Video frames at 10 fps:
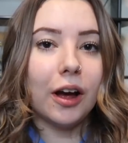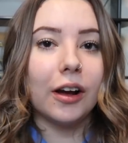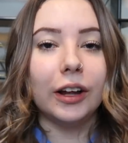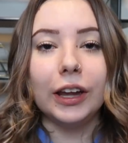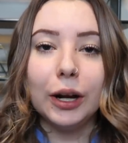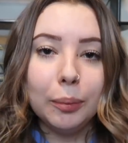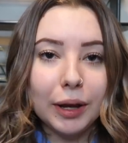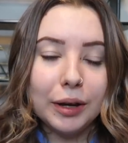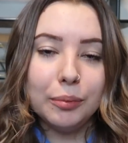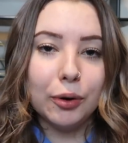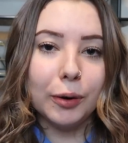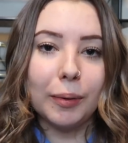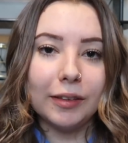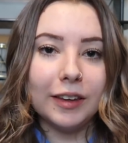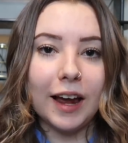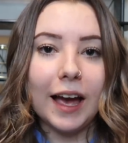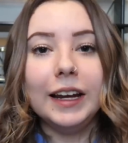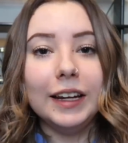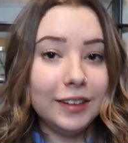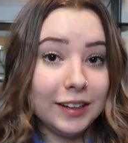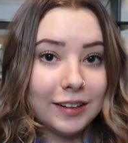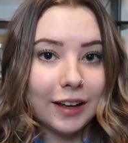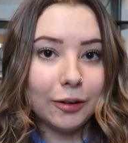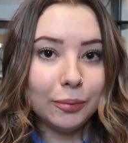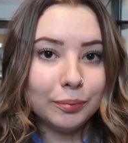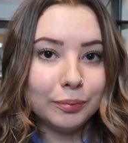talk a little bit more about the diet in detail.